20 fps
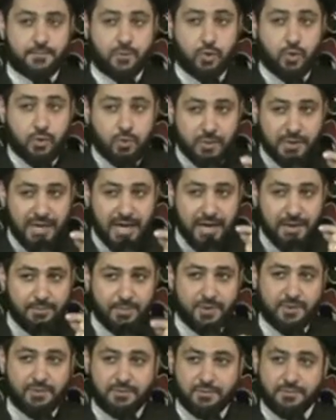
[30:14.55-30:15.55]
Look what
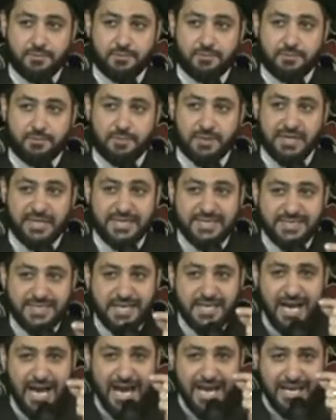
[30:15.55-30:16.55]
happened he
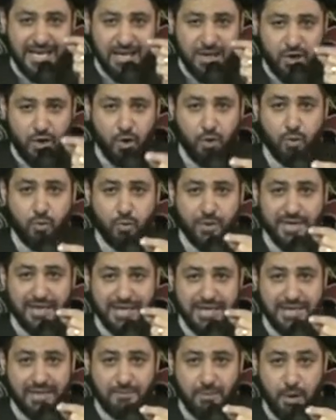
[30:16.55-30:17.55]
said, I know
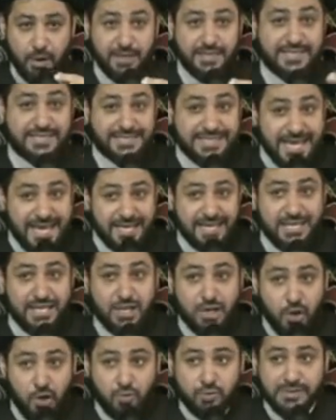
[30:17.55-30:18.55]
killing Imam. He said he
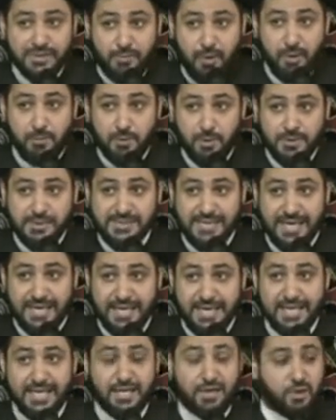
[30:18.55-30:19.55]
knows Imam
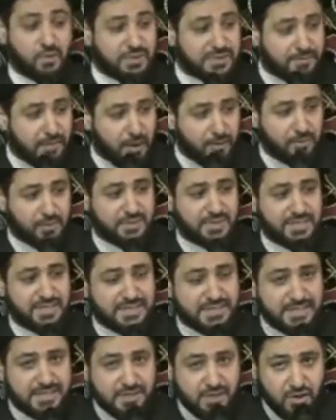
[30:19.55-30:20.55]
Hussein. He knows Imam Hussein
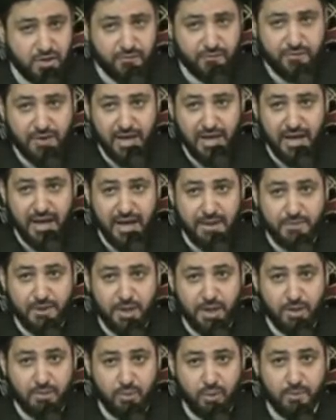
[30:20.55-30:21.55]
is the son of
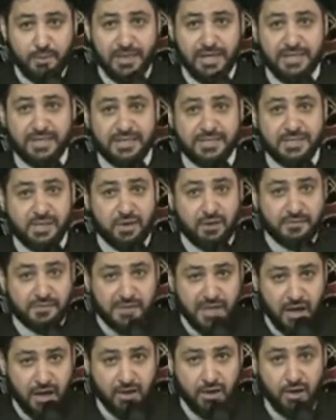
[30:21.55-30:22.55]
Amir al-Mu'mineen, the son of
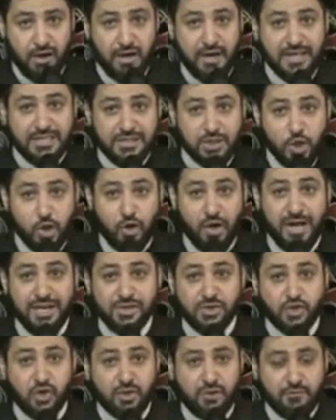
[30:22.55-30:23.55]
Zahra, the
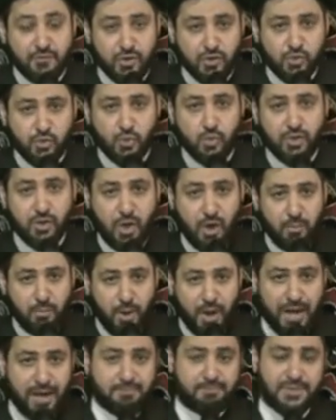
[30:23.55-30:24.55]
grandson of Rasulullah
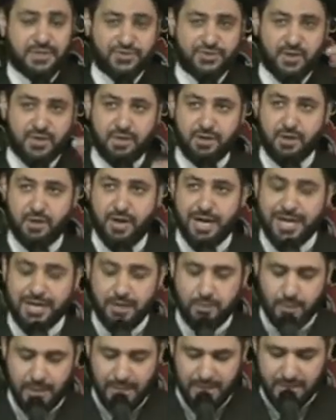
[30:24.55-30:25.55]
Muhammad sallallahu
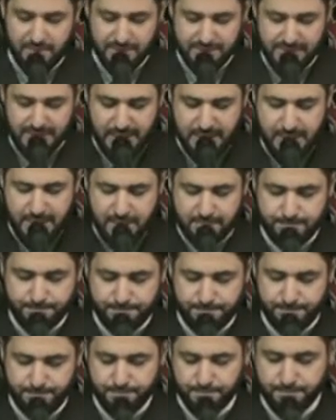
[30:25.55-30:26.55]
alayhi wa alayhi wa
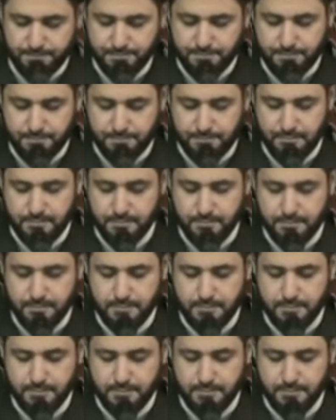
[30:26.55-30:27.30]
sallam.